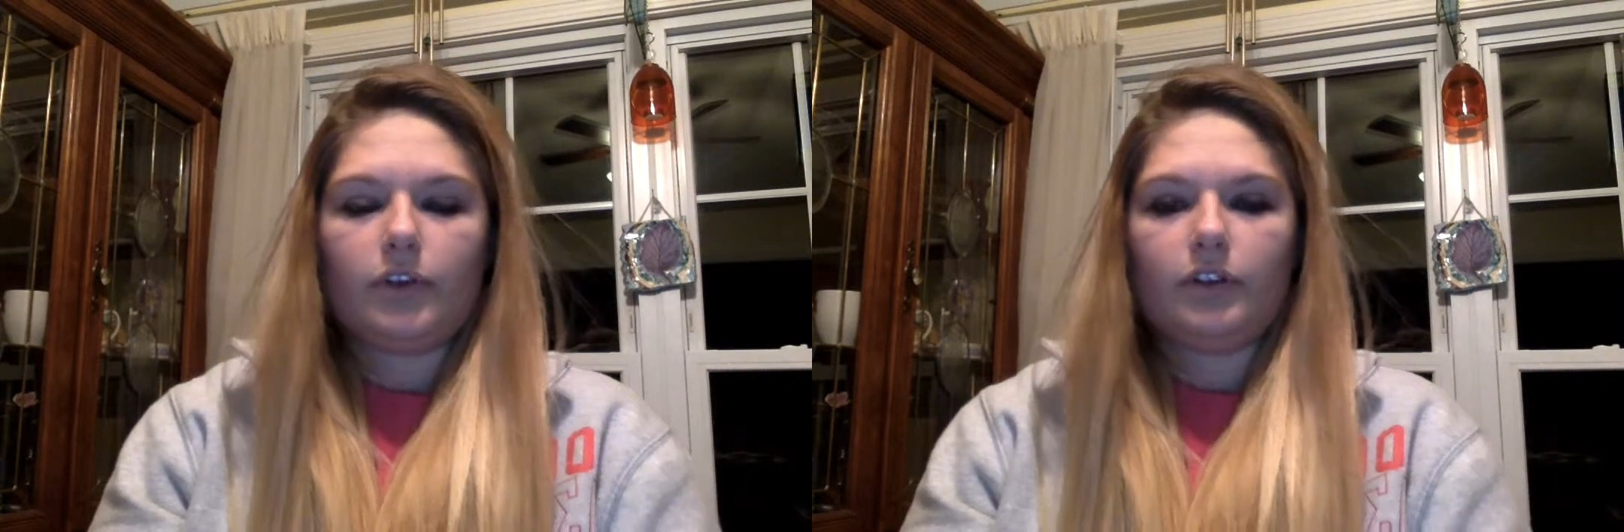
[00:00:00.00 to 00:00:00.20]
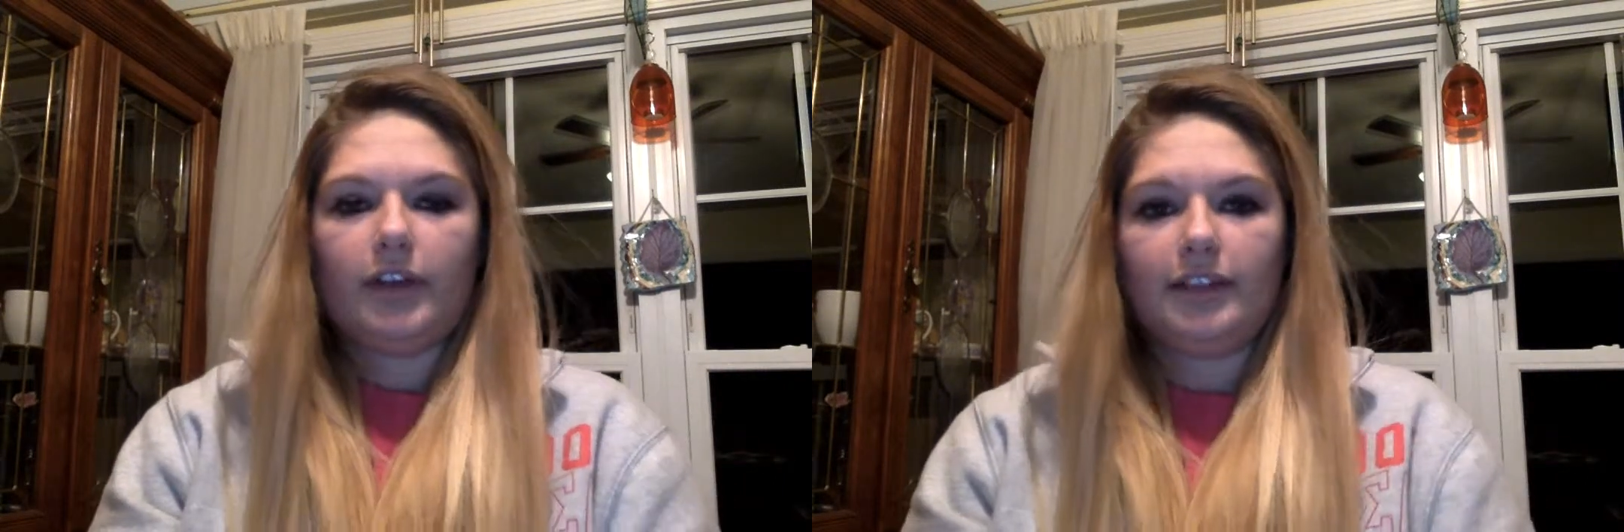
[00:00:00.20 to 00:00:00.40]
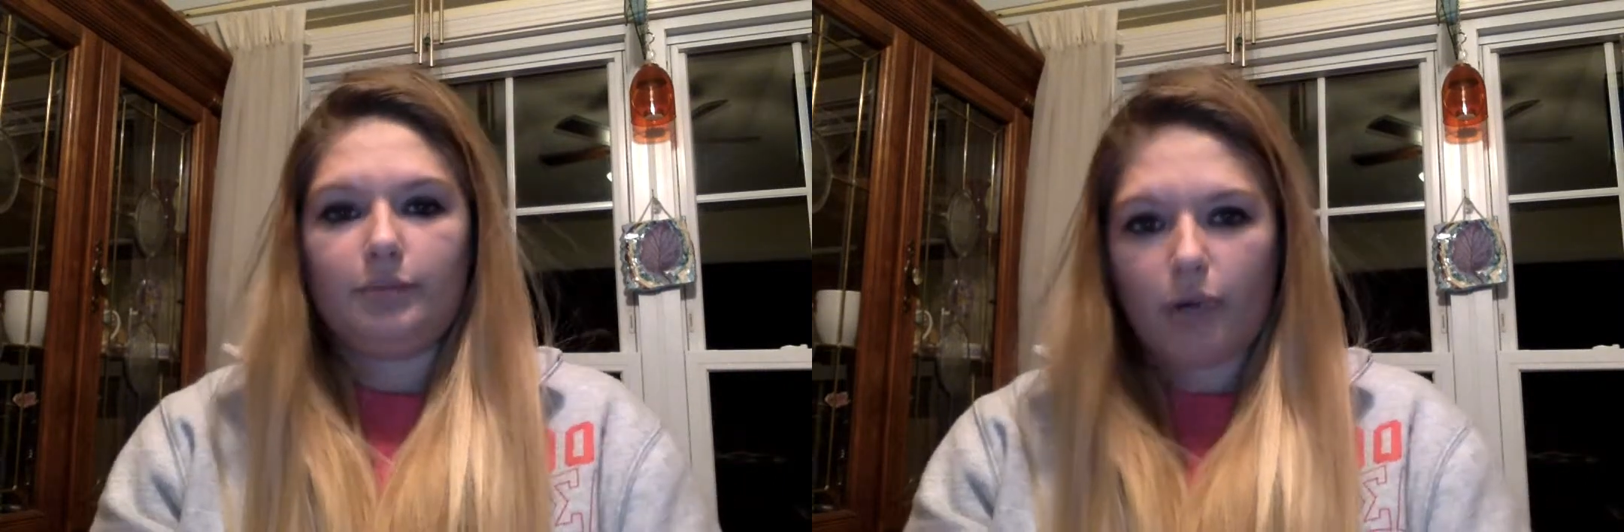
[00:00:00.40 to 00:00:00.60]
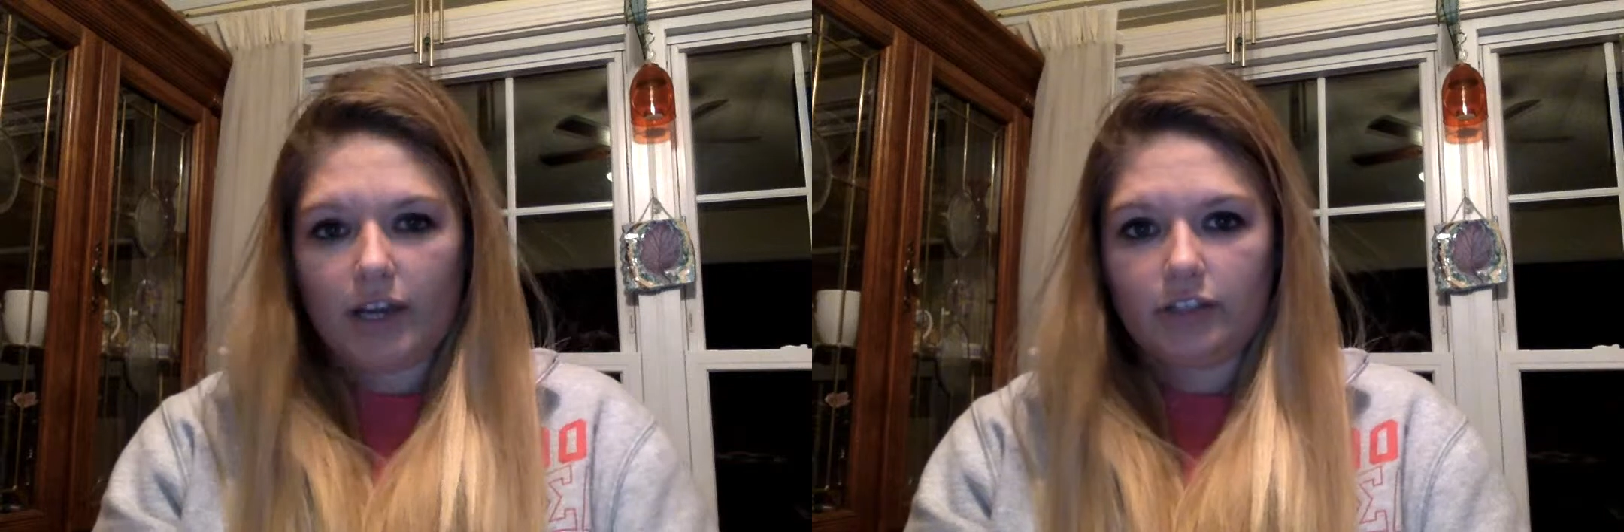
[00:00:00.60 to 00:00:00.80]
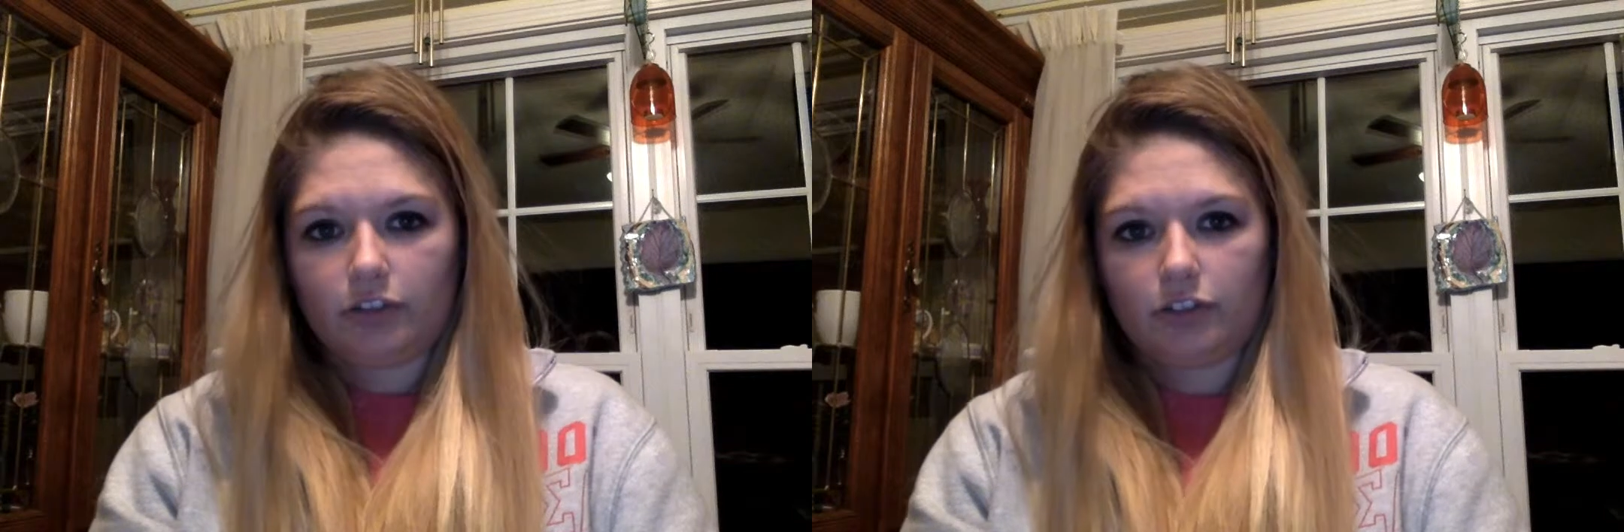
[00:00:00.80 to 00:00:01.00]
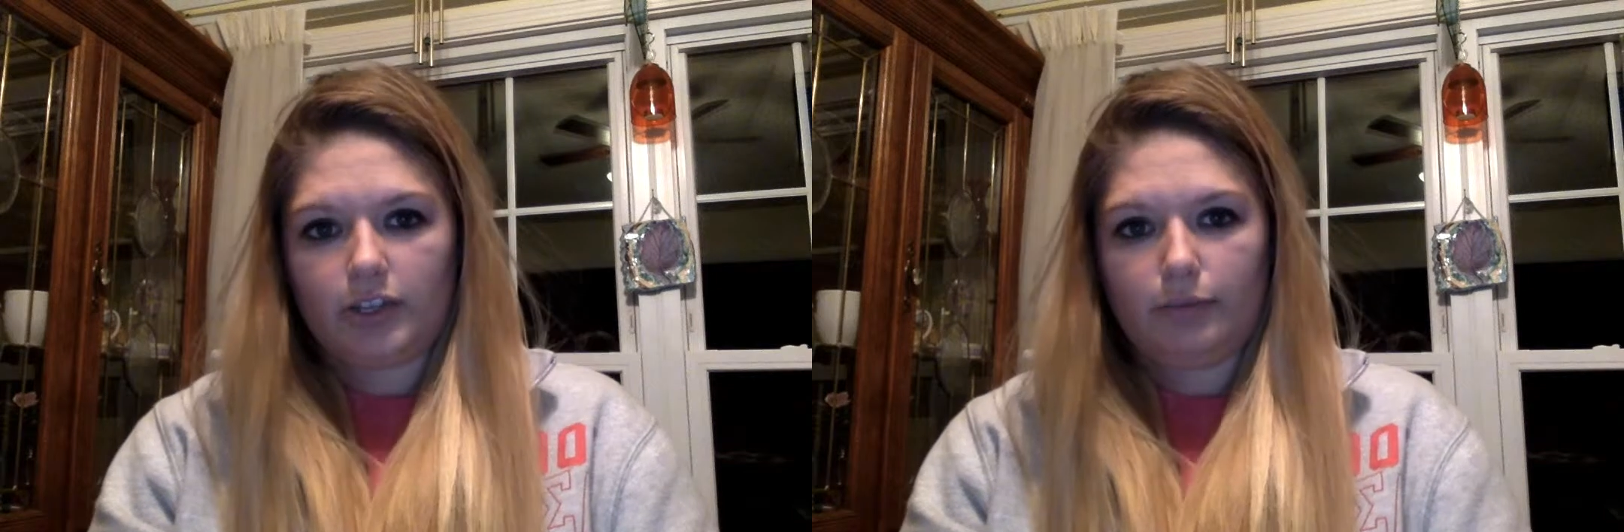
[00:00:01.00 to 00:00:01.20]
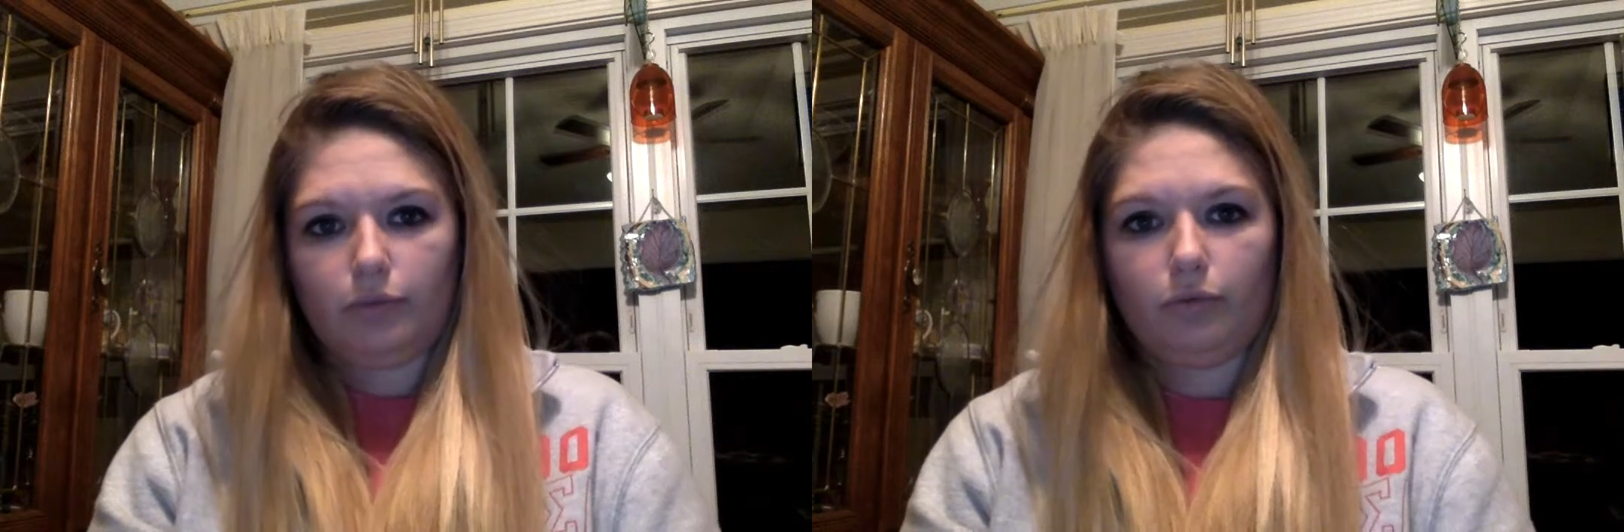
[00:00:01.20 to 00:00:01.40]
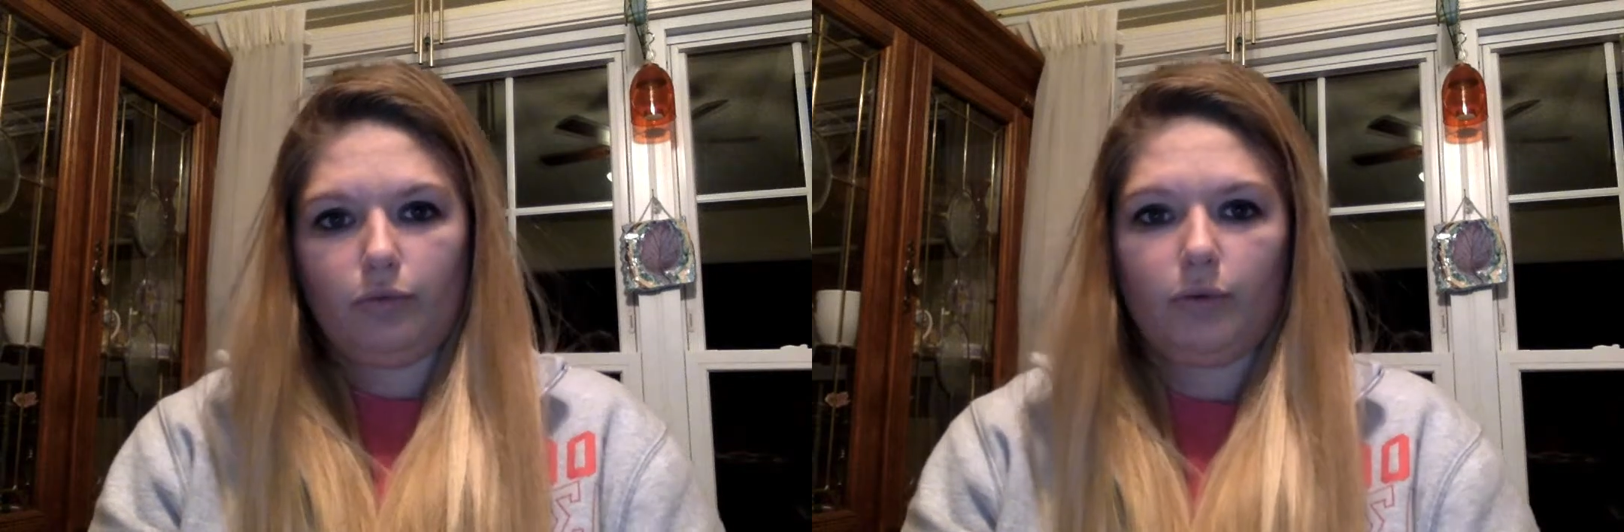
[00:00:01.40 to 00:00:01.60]
like
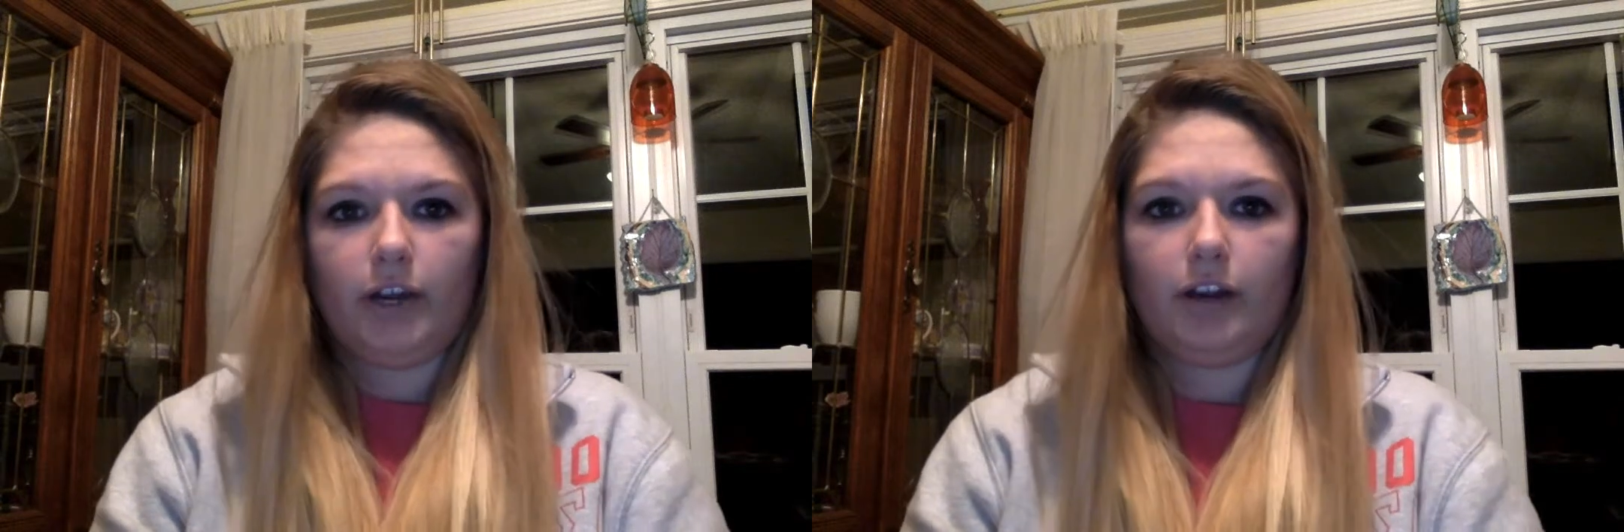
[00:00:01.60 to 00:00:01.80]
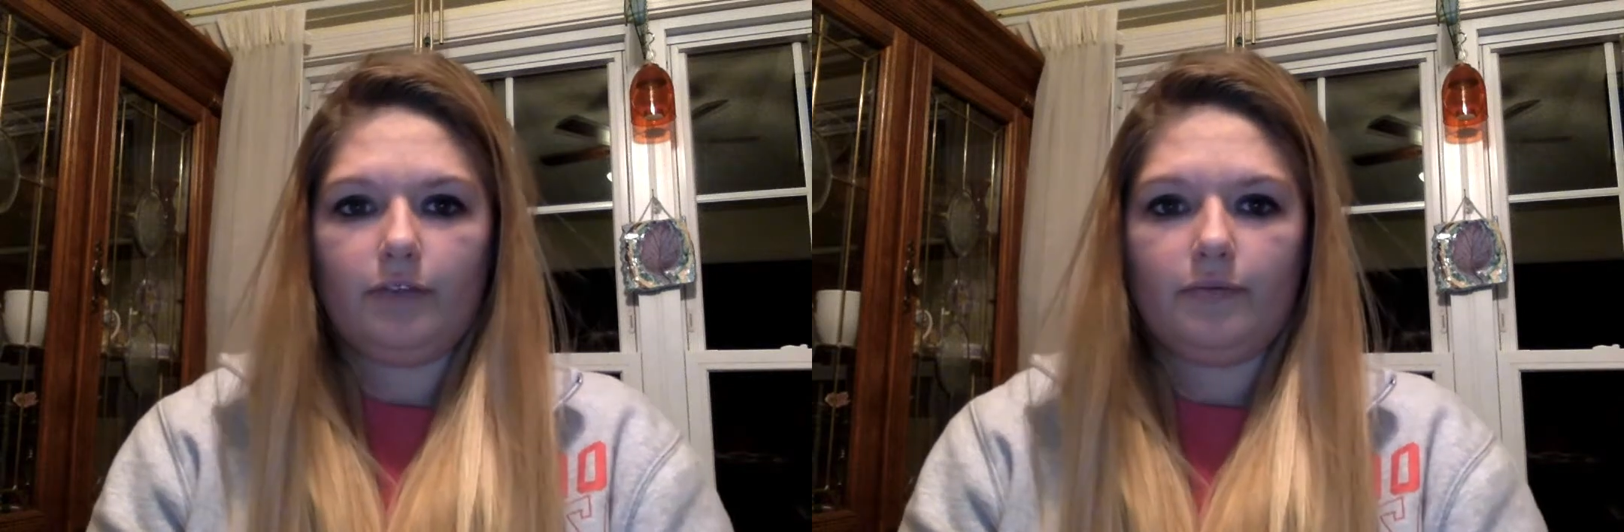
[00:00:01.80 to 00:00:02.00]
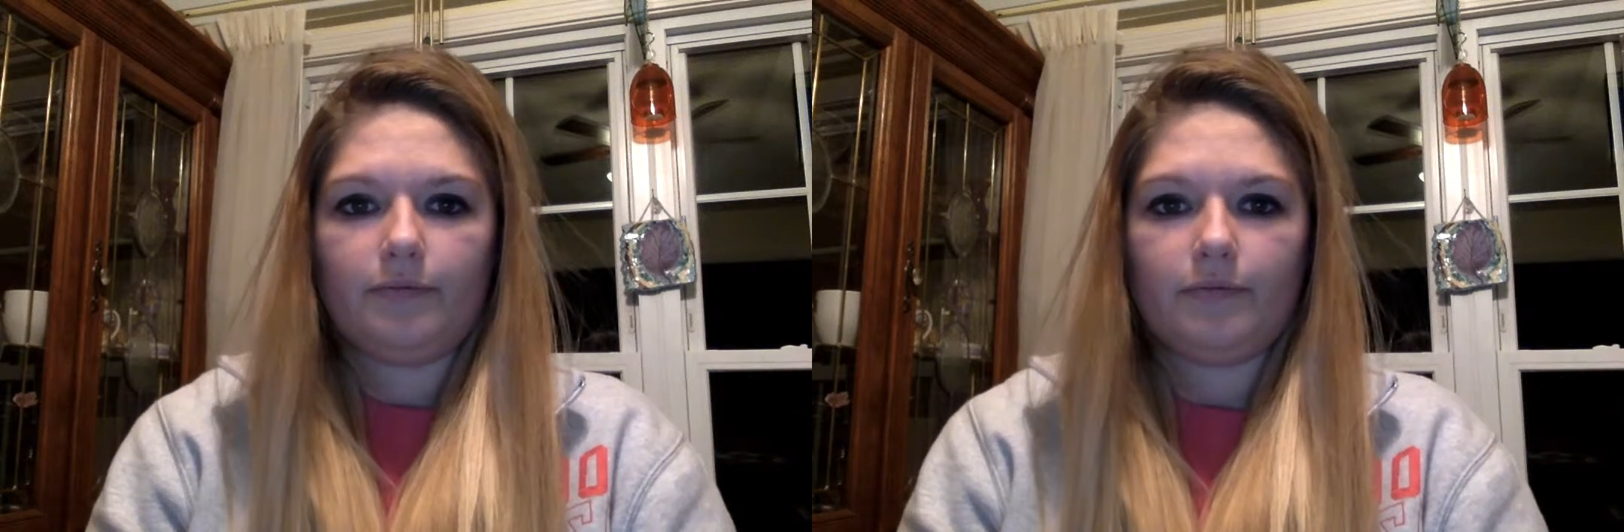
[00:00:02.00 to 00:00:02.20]
sponsorships, where